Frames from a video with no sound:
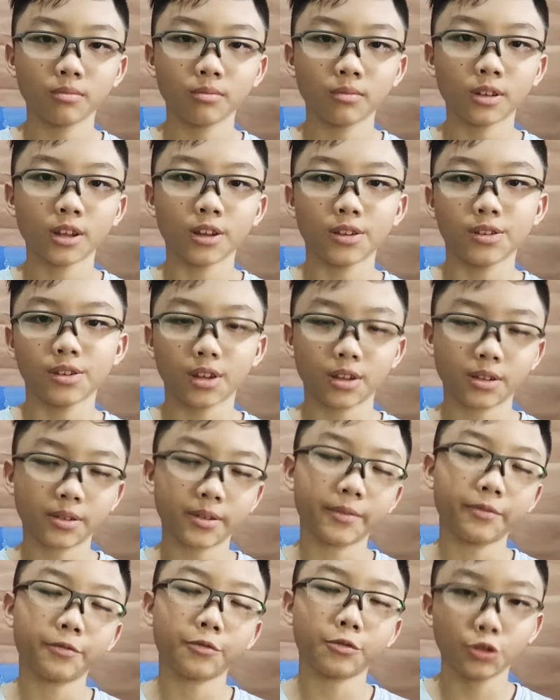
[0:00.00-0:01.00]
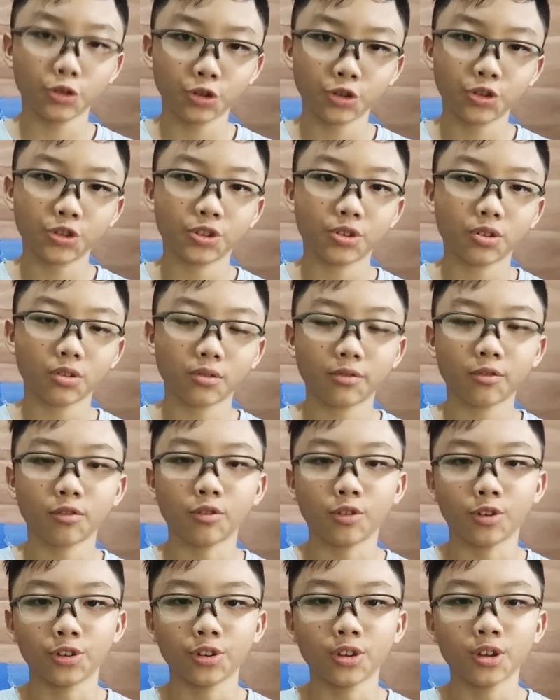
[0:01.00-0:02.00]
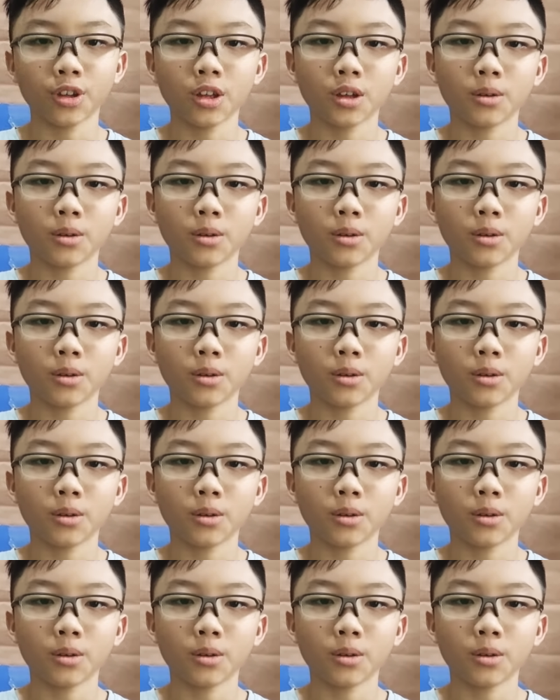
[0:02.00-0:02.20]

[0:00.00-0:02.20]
There's except for nurses, of course.